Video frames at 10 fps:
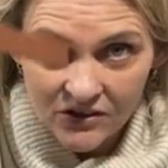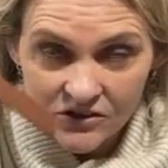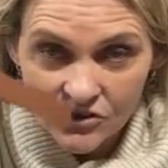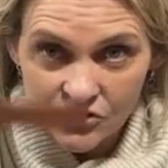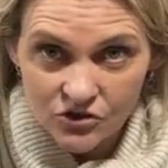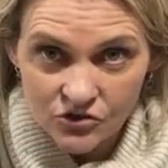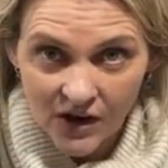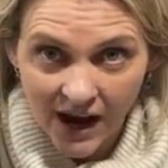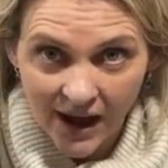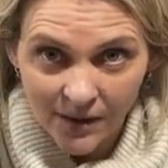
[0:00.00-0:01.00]

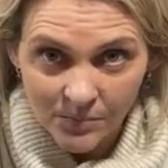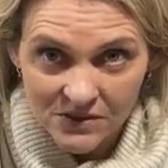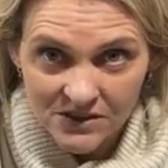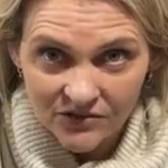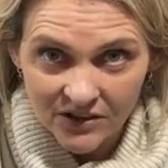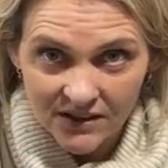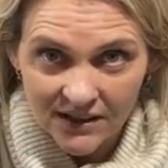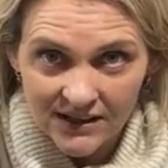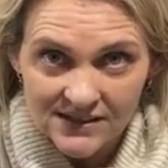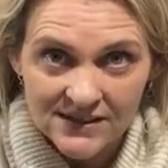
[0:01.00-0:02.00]
straps for
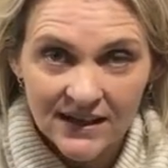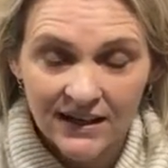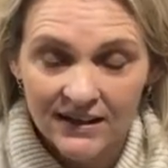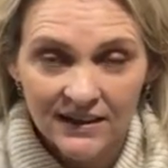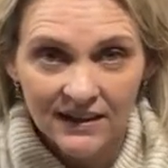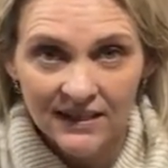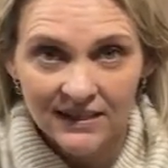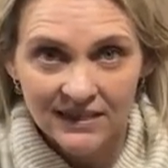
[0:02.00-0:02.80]
this, and I think